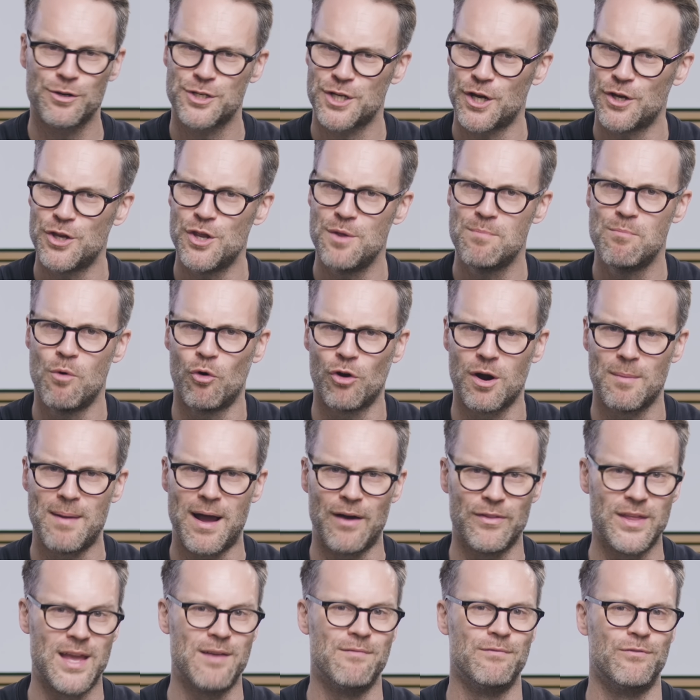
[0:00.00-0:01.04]
show you more
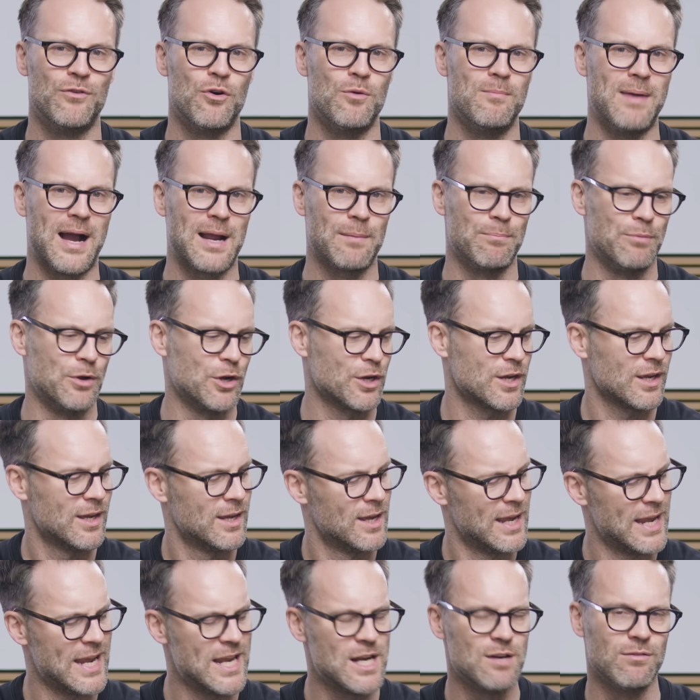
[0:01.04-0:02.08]
about the M4 MacBook
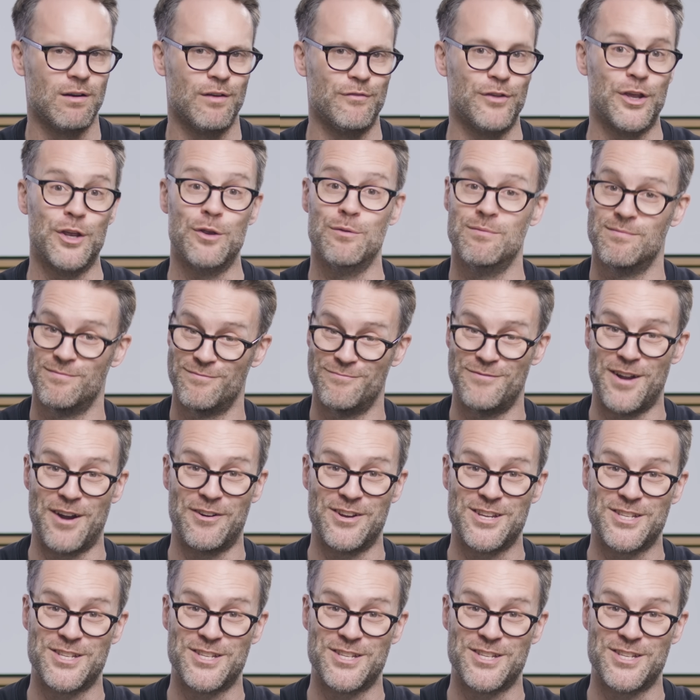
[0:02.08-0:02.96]
in a review very